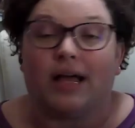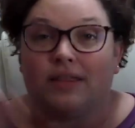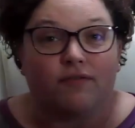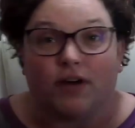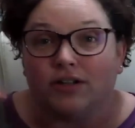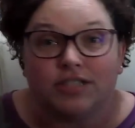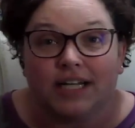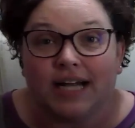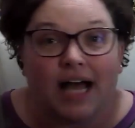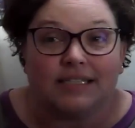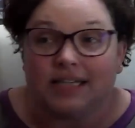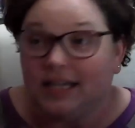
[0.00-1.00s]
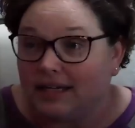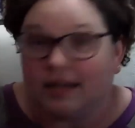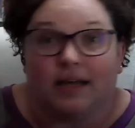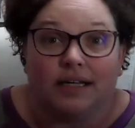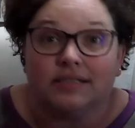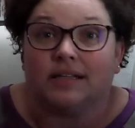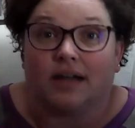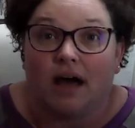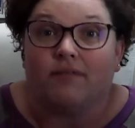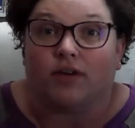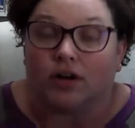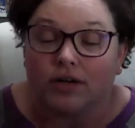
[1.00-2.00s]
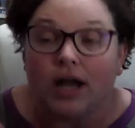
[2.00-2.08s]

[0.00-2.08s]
and the first thing I see is the cover.